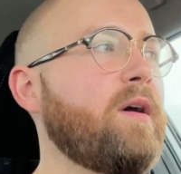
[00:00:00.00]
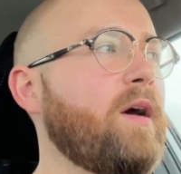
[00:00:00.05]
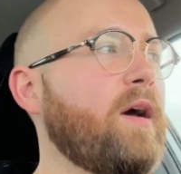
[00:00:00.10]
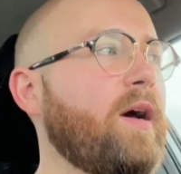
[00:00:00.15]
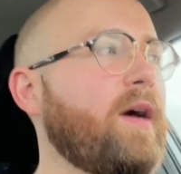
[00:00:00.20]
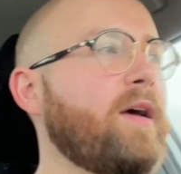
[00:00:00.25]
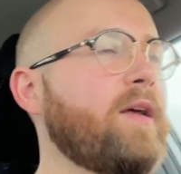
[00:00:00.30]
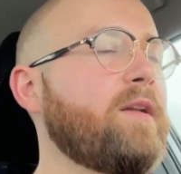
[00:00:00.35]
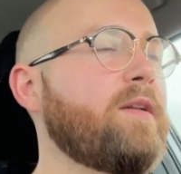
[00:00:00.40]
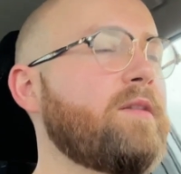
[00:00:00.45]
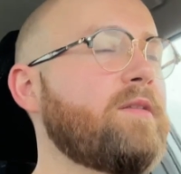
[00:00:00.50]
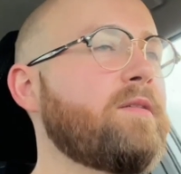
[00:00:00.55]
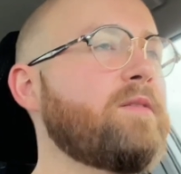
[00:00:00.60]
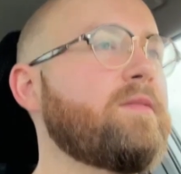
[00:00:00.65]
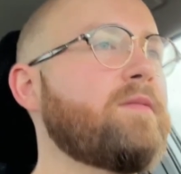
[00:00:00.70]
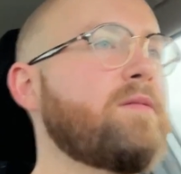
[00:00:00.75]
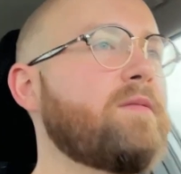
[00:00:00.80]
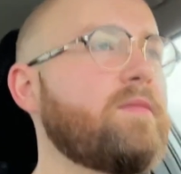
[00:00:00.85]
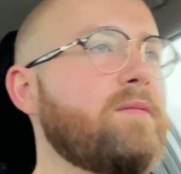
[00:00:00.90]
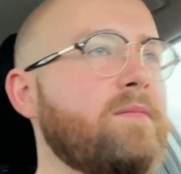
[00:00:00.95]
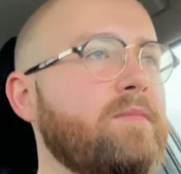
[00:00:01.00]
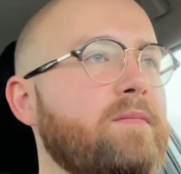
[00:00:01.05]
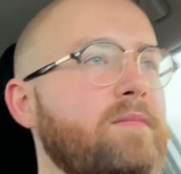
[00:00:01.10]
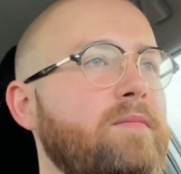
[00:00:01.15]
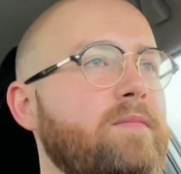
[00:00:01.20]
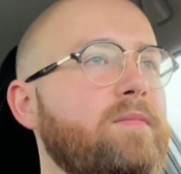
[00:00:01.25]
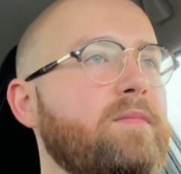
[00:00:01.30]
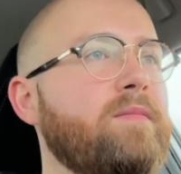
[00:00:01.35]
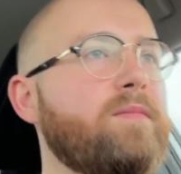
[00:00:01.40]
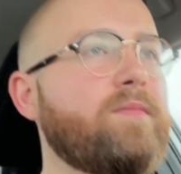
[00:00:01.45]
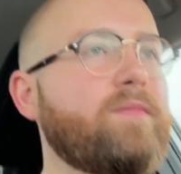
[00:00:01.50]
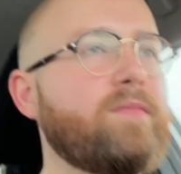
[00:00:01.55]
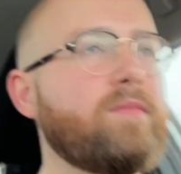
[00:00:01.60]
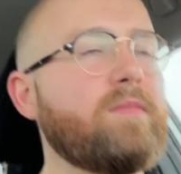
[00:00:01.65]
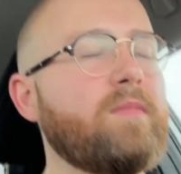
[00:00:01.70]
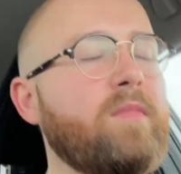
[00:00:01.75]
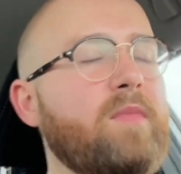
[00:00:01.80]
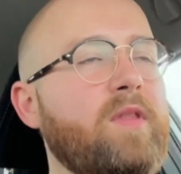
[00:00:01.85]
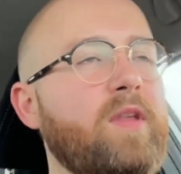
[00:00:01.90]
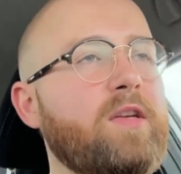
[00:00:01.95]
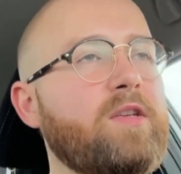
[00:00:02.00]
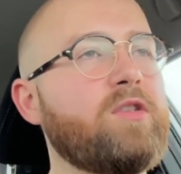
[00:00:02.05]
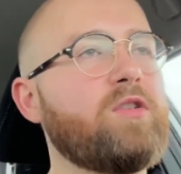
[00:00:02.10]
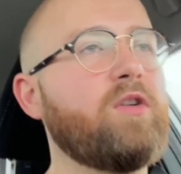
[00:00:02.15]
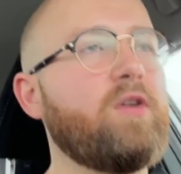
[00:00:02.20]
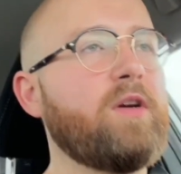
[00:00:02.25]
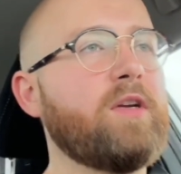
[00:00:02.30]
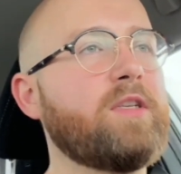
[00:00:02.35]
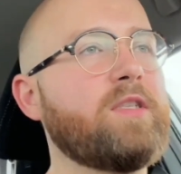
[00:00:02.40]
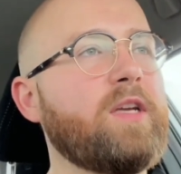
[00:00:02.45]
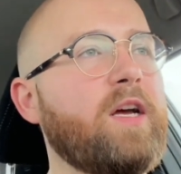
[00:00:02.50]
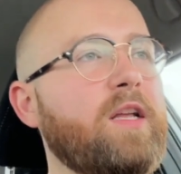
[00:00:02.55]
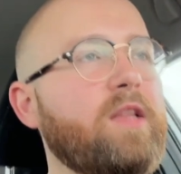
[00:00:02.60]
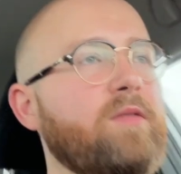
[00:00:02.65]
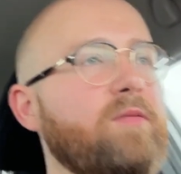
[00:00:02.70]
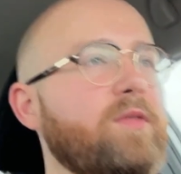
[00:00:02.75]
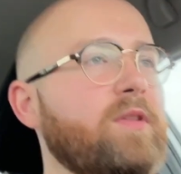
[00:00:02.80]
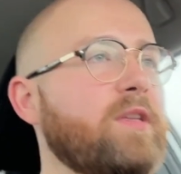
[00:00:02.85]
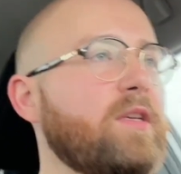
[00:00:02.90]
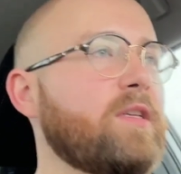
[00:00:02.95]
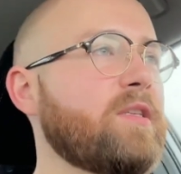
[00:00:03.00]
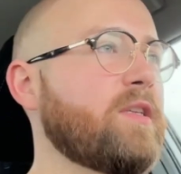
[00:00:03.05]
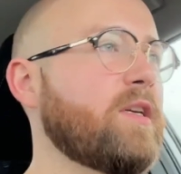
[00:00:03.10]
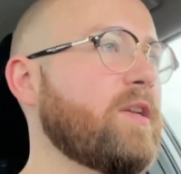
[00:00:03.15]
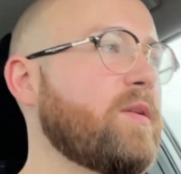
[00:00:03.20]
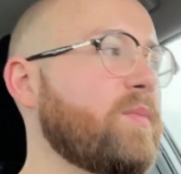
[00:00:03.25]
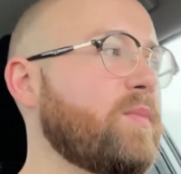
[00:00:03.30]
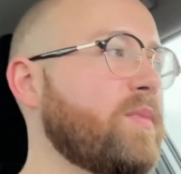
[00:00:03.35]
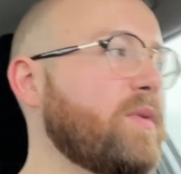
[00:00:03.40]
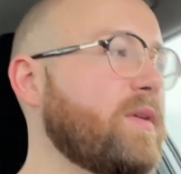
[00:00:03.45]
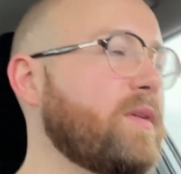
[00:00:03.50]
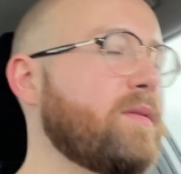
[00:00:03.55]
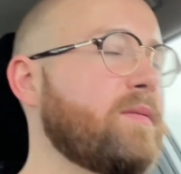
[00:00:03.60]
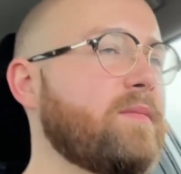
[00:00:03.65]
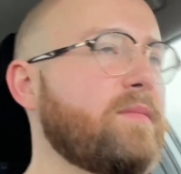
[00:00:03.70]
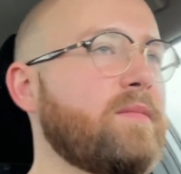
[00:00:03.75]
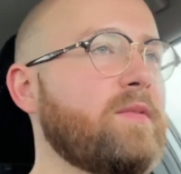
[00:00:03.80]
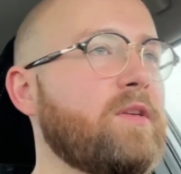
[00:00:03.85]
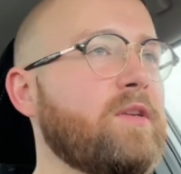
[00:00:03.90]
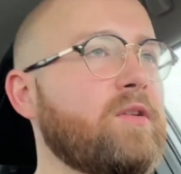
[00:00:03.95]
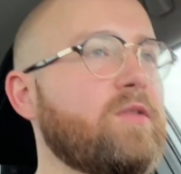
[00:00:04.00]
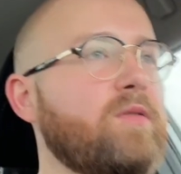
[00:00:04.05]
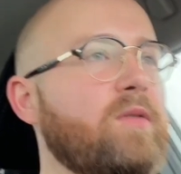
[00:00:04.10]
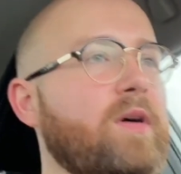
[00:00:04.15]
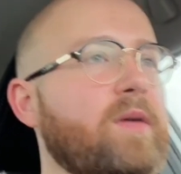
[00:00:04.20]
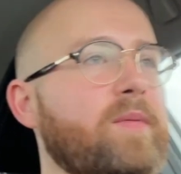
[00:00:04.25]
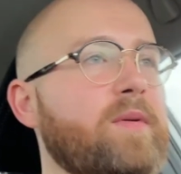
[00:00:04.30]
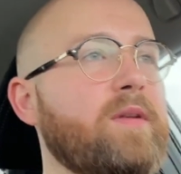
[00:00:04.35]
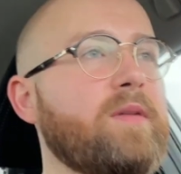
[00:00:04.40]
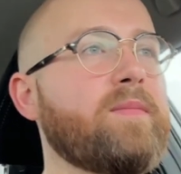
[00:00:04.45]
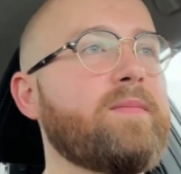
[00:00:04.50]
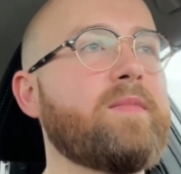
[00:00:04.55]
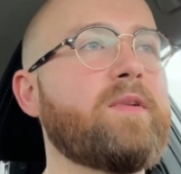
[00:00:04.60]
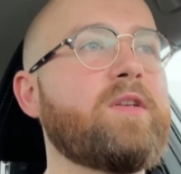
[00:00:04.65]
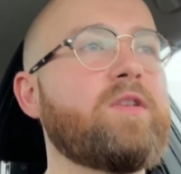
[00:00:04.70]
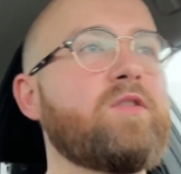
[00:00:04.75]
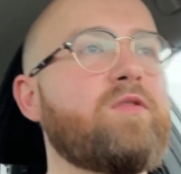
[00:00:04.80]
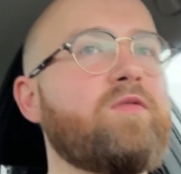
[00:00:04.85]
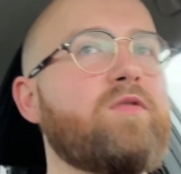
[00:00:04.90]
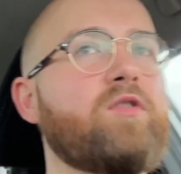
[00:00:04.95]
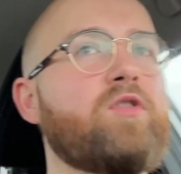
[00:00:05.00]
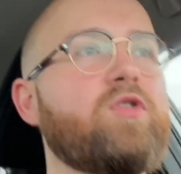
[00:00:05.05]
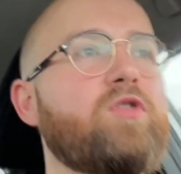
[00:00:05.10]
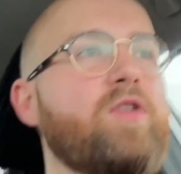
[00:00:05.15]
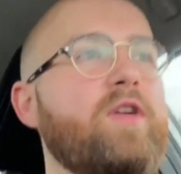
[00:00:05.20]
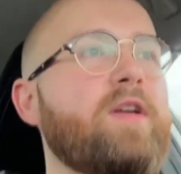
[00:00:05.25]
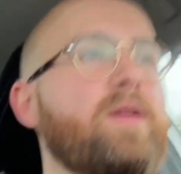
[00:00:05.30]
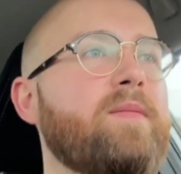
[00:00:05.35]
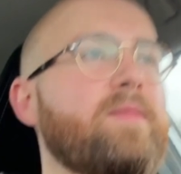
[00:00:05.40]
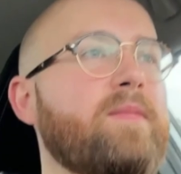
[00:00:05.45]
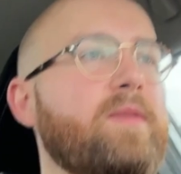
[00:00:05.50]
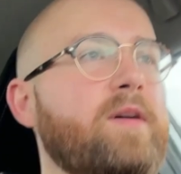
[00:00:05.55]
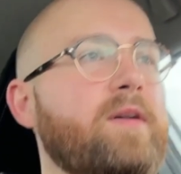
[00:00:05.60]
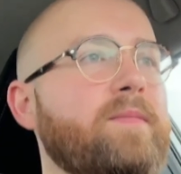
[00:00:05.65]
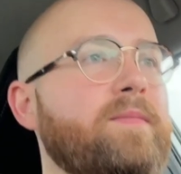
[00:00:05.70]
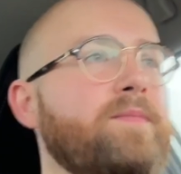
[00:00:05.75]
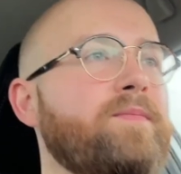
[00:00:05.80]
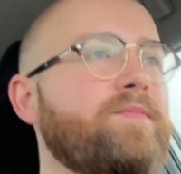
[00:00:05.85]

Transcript: And that's not exactly what they said, but you know what I mean. It's frustrating, man.